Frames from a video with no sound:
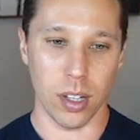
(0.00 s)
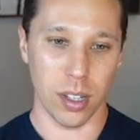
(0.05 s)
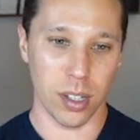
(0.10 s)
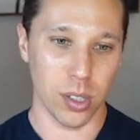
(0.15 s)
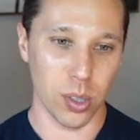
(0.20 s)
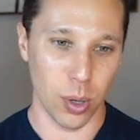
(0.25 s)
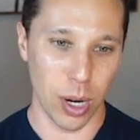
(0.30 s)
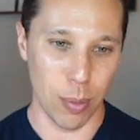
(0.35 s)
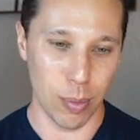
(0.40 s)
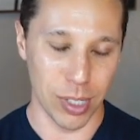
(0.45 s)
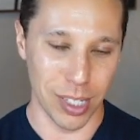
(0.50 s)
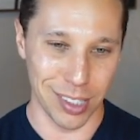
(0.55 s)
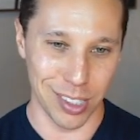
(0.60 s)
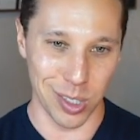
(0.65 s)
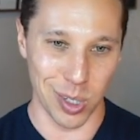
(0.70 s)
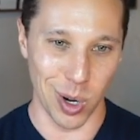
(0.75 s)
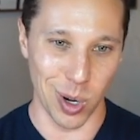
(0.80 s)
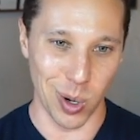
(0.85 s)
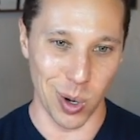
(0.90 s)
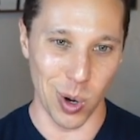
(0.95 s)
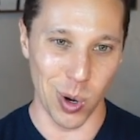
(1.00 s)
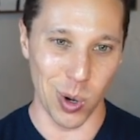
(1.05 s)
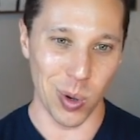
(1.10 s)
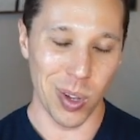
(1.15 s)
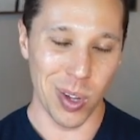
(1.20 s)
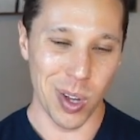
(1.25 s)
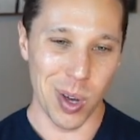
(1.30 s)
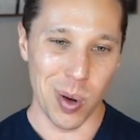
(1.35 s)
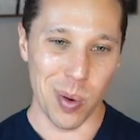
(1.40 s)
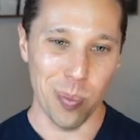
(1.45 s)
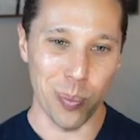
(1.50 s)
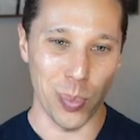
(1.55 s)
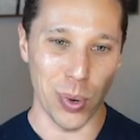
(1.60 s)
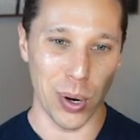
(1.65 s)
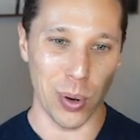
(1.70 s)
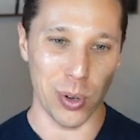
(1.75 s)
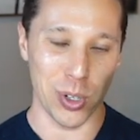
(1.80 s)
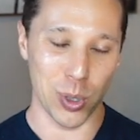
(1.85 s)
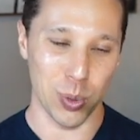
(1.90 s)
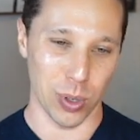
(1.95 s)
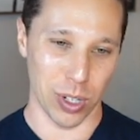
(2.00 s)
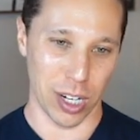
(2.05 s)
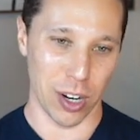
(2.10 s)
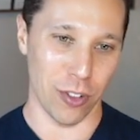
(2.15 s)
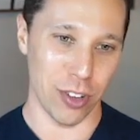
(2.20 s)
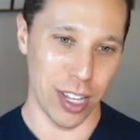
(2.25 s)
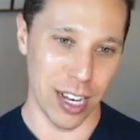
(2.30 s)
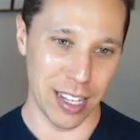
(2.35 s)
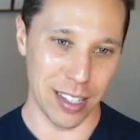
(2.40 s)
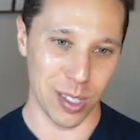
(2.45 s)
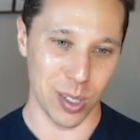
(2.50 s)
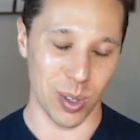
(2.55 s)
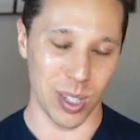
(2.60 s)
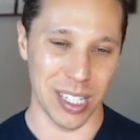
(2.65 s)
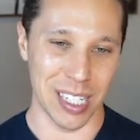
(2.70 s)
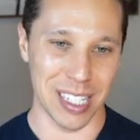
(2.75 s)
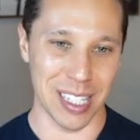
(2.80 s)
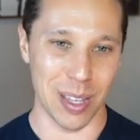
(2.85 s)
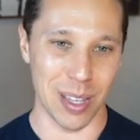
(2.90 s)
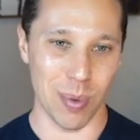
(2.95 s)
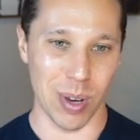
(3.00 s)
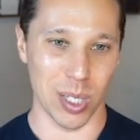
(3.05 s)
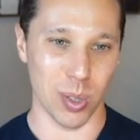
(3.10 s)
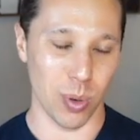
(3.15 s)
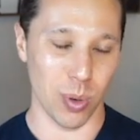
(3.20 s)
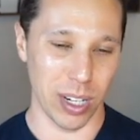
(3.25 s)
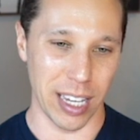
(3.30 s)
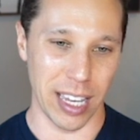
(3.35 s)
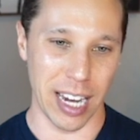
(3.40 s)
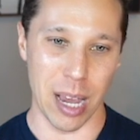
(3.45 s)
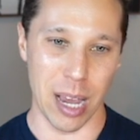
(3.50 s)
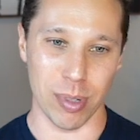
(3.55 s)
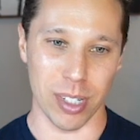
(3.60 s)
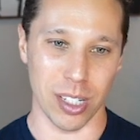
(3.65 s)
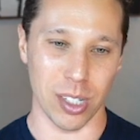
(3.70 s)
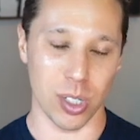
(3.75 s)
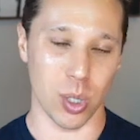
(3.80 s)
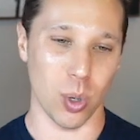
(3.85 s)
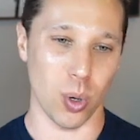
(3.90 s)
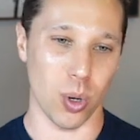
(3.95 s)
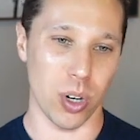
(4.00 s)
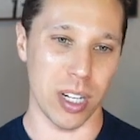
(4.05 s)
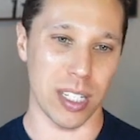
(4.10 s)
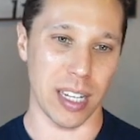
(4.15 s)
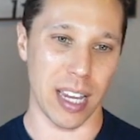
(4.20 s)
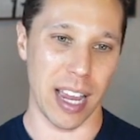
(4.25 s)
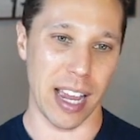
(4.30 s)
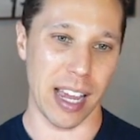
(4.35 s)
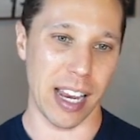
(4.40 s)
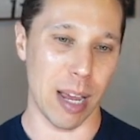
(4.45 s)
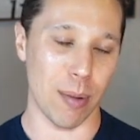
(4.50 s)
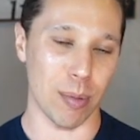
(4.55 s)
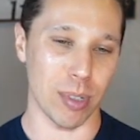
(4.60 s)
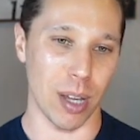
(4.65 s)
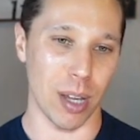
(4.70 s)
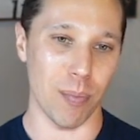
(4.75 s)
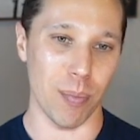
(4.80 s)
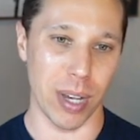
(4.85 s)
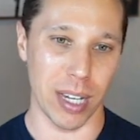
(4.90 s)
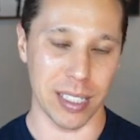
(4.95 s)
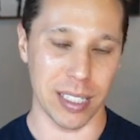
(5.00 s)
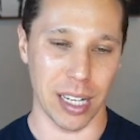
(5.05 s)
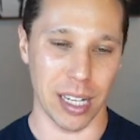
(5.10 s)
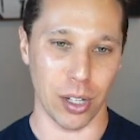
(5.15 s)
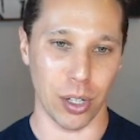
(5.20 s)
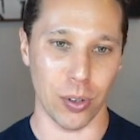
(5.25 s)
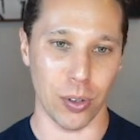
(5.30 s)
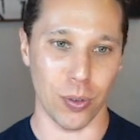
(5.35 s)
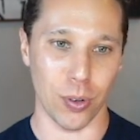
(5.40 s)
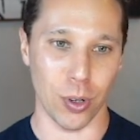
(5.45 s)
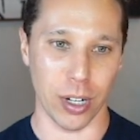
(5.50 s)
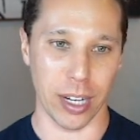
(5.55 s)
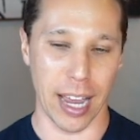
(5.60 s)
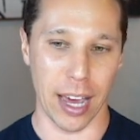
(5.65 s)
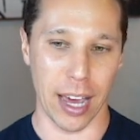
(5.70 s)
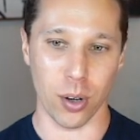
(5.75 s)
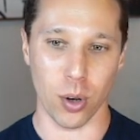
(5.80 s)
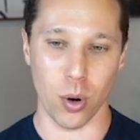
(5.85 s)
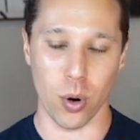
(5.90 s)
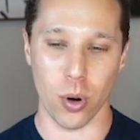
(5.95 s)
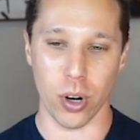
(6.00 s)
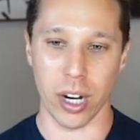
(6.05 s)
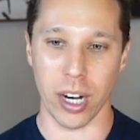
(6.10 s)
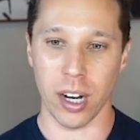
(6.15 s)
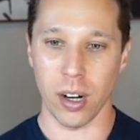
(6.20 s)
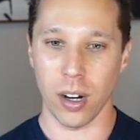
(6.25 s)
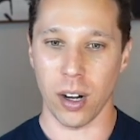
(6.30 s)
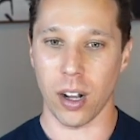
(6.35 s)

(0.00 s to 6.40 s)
So Amazon's a dark hole, but we just wanna cover that. So this is the best way to get Amazon choice and Amazon bestseller for a category.